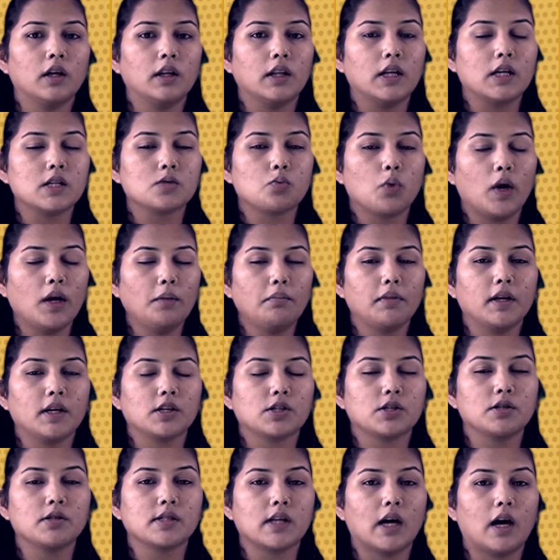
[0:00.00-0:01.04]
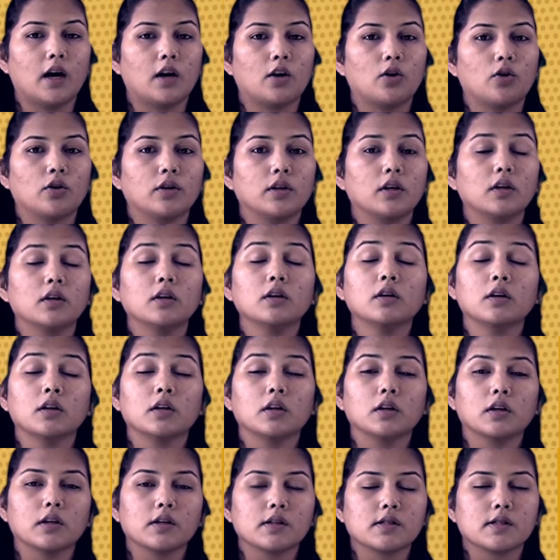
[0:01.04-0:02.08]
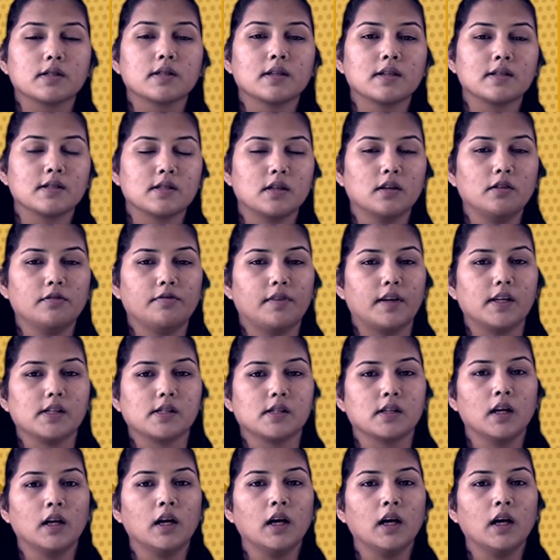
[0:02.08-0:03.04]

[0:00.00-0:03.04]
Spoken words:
These vibrations are on the Earth's surface.